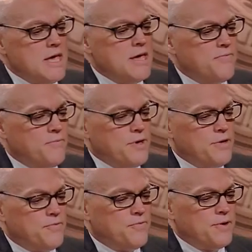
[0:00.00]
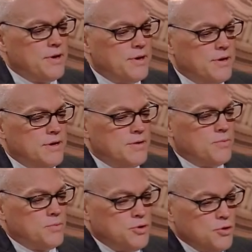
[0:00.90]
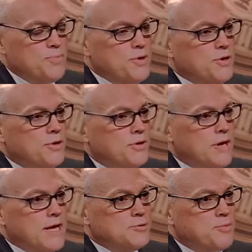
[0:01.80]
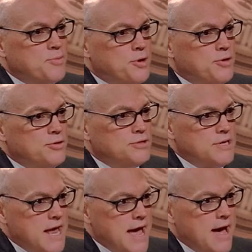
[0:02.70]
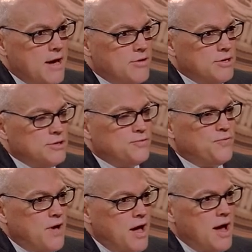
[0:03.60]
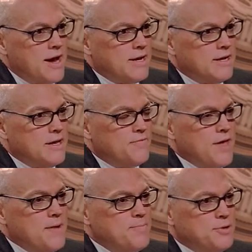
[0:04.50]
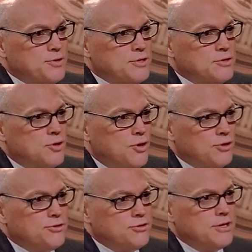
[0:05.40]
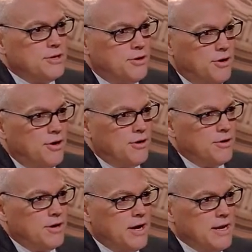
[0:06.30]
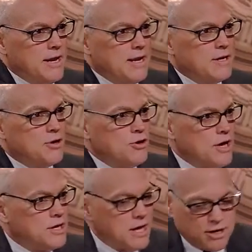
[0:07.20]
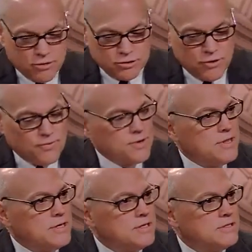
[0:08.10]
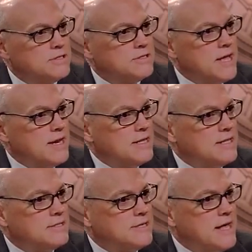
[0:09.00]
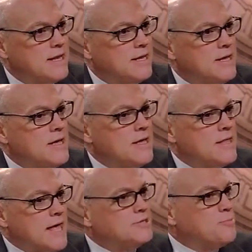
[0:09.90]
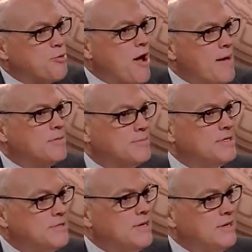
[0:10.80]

if your bill as proposed now is fine, if that bill is altered at all, right, and it goes over to the Senate, that's a problem, isn't it?